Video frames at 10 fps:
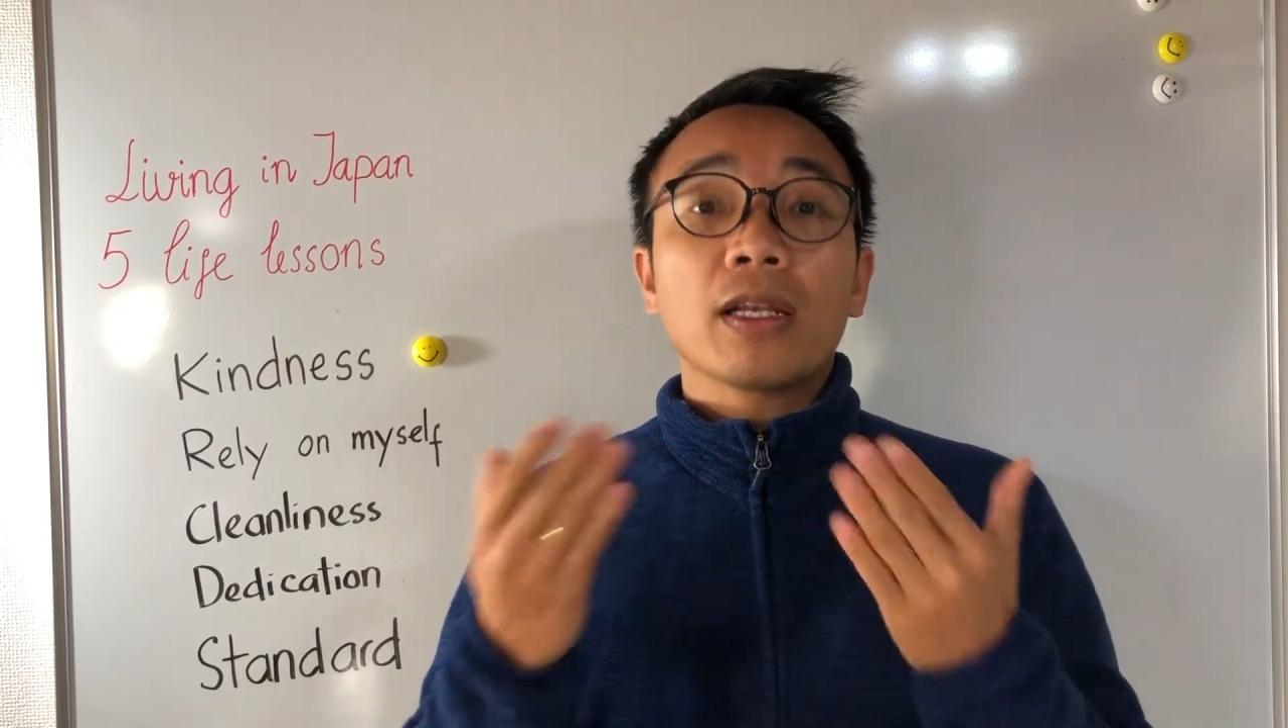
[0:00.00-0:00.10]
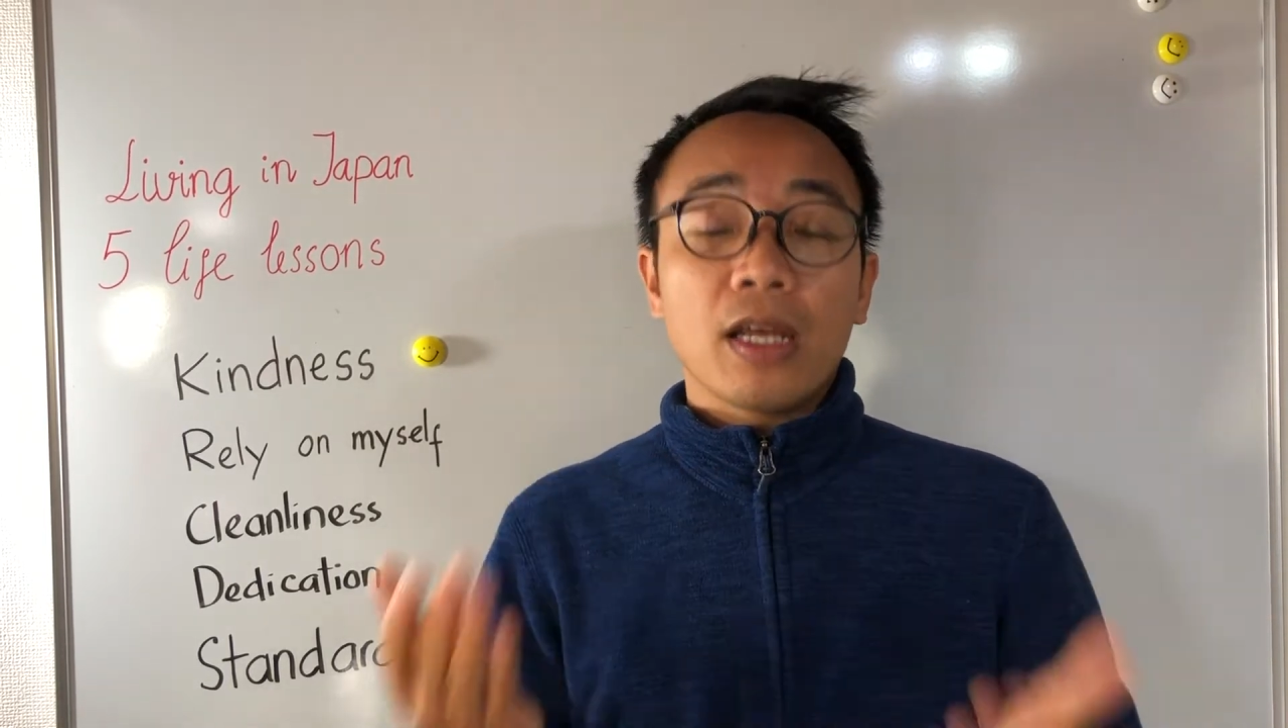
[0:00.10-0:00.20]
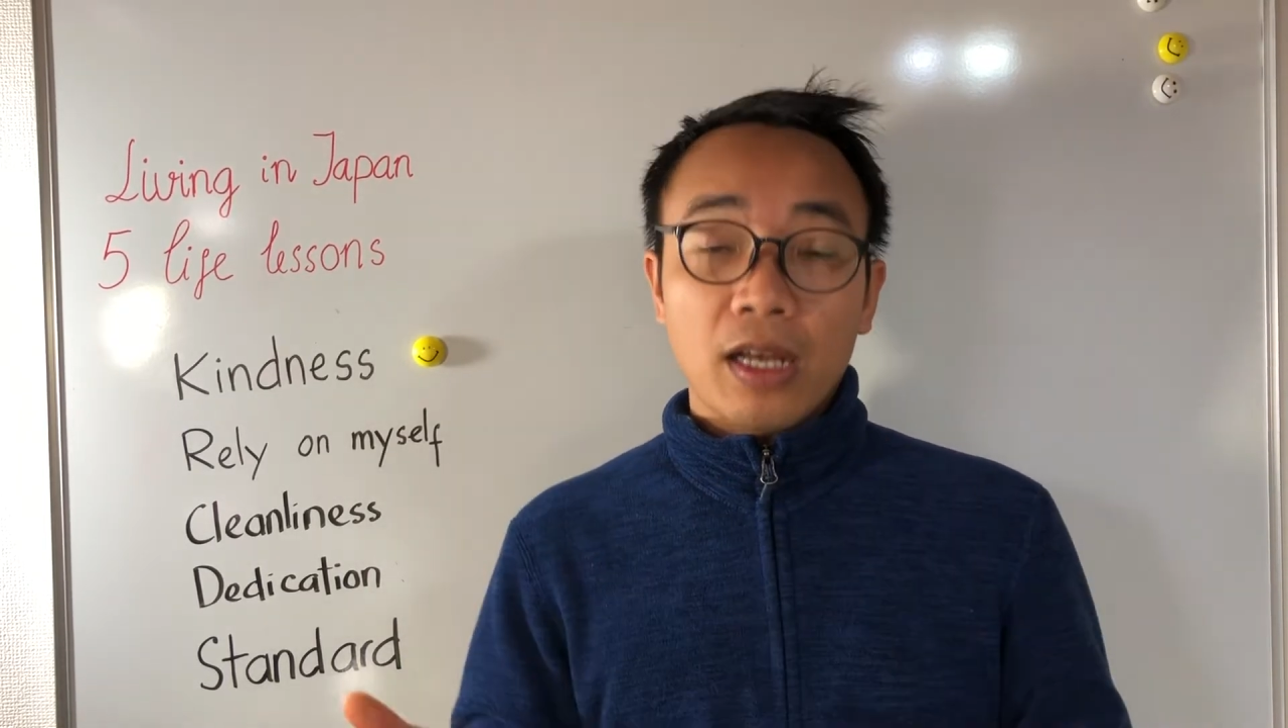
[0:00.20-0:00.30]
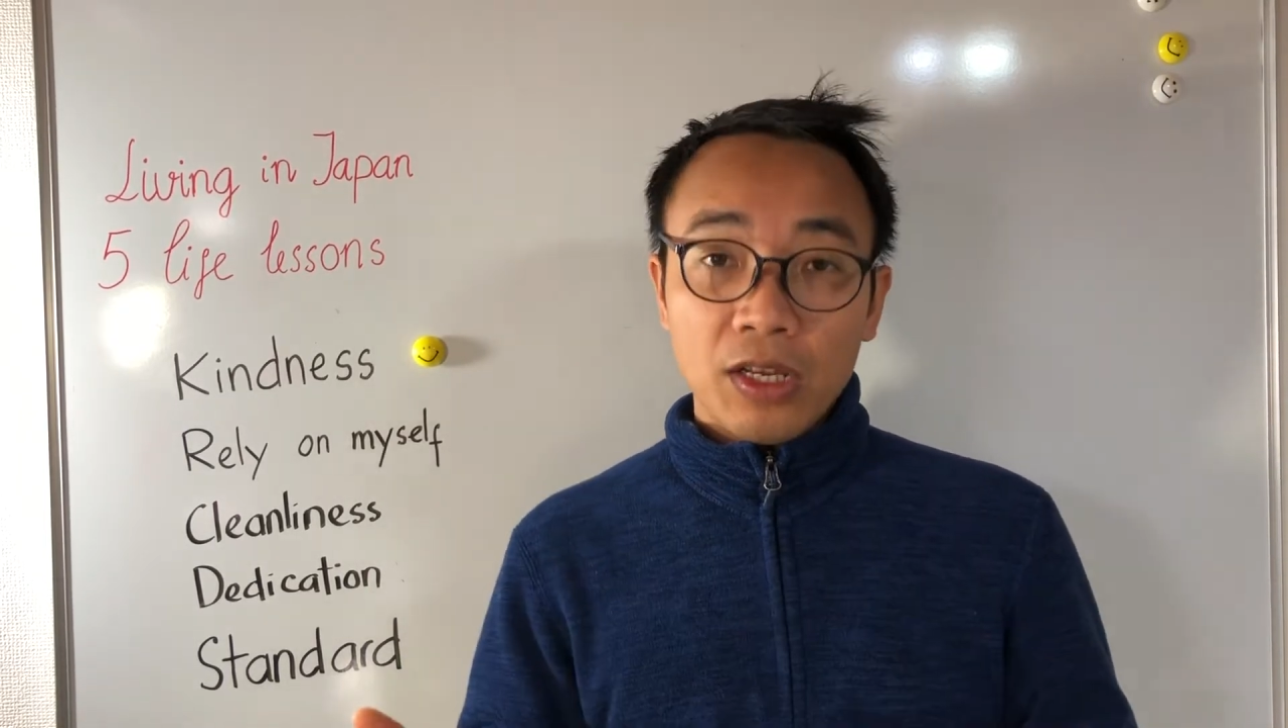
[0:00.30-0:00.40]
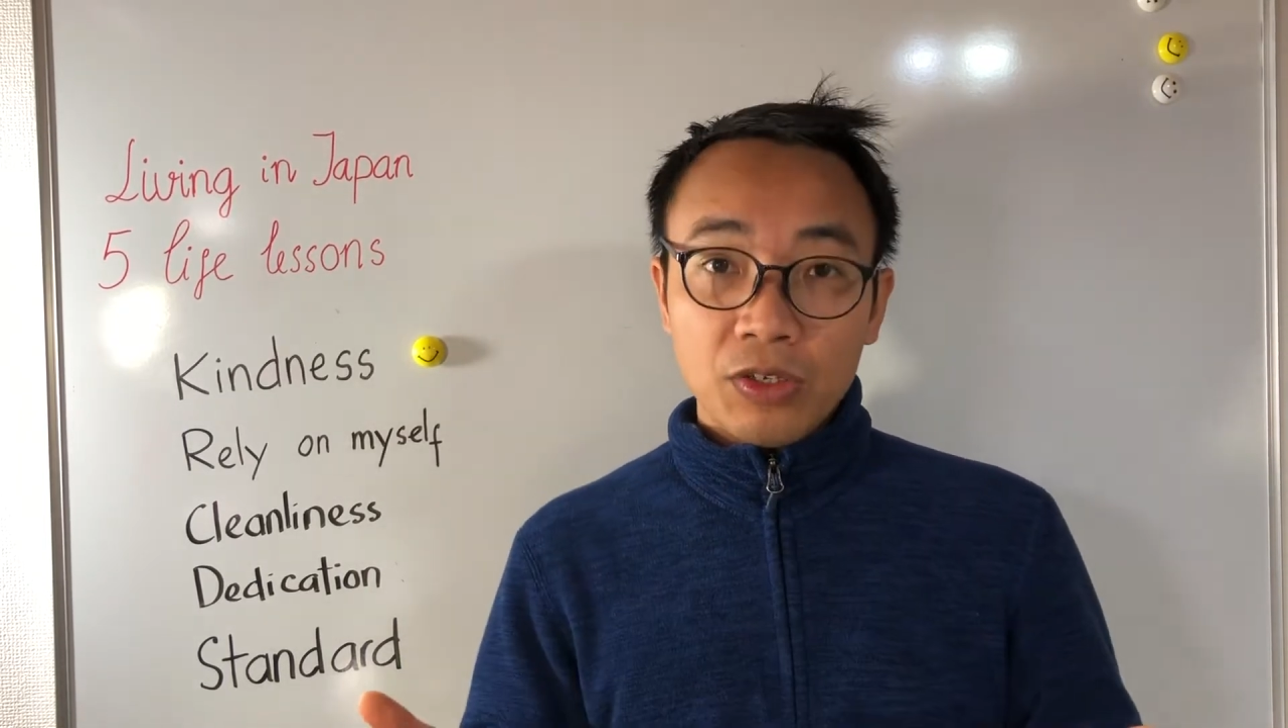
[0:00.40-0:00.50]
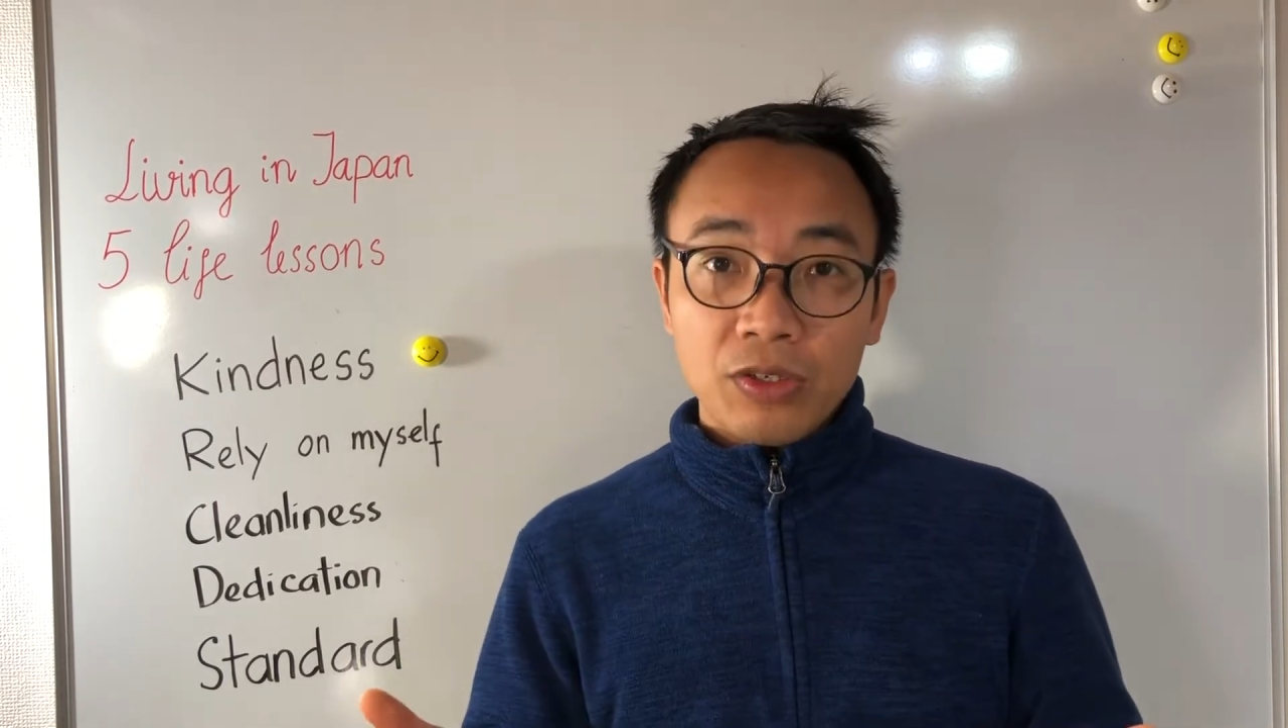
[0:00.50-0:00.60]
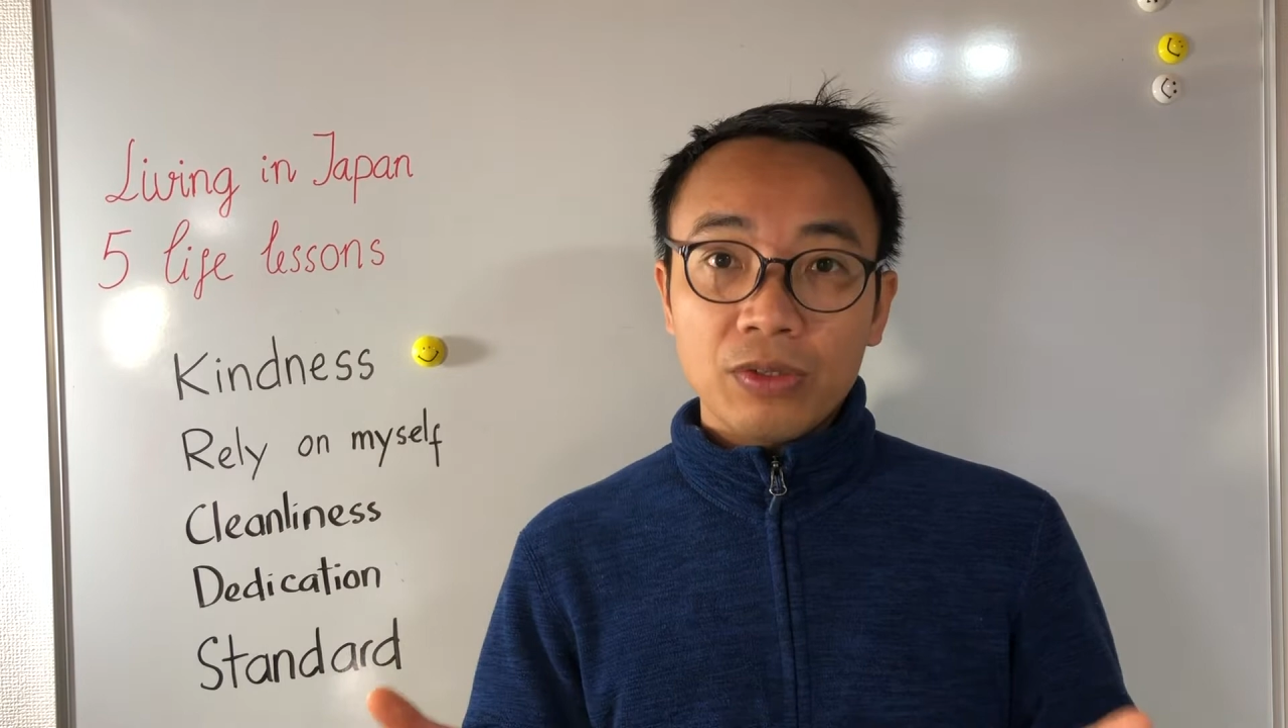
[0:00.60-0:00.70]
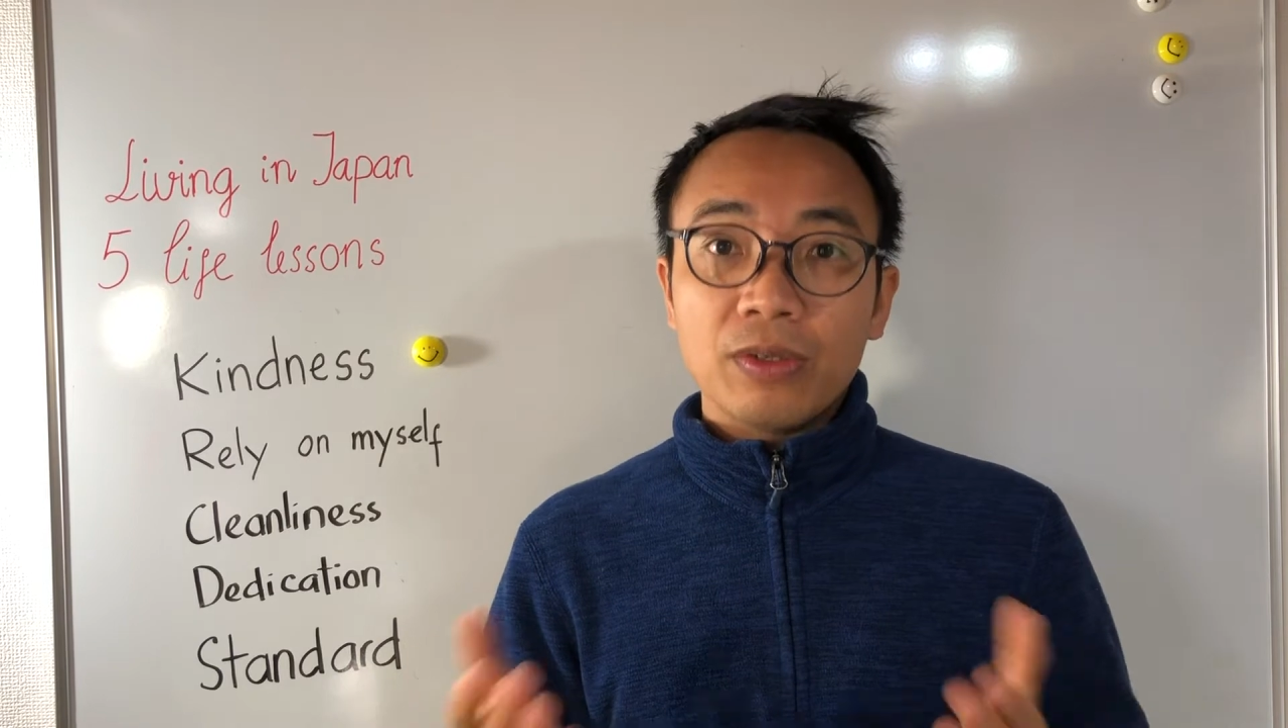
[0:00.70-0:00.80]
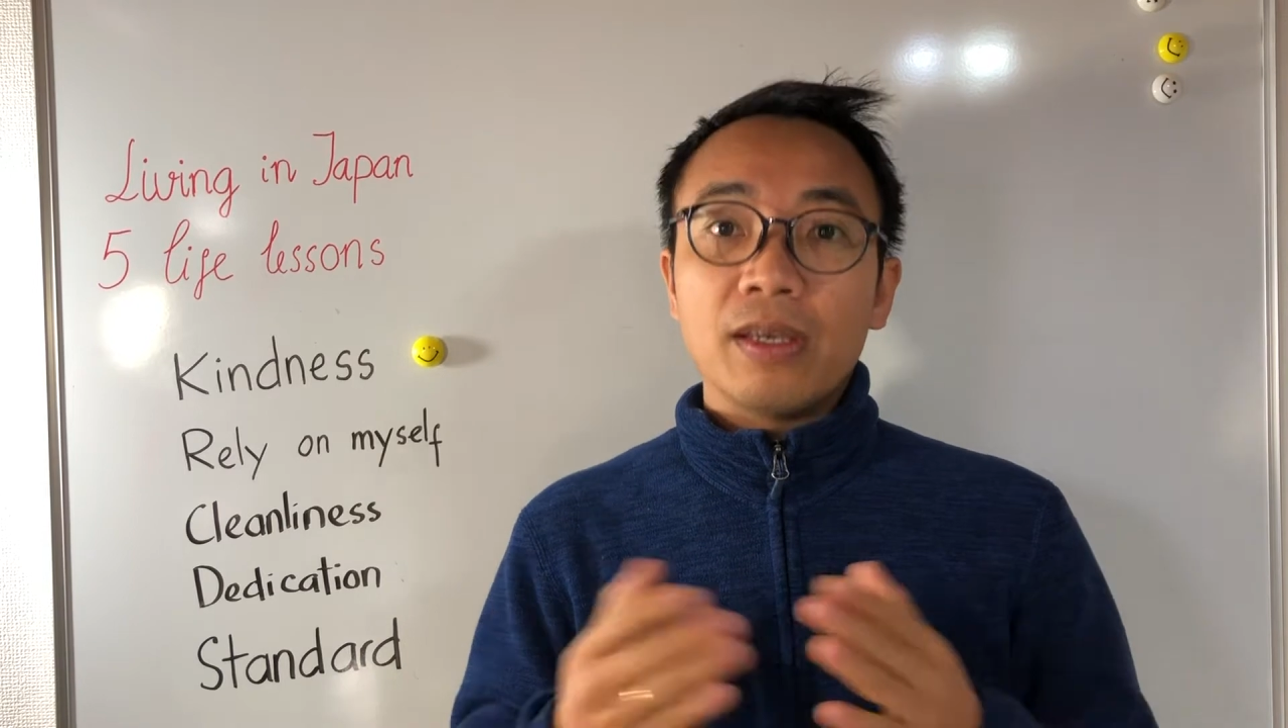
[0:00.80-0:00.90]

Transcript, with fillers: can I do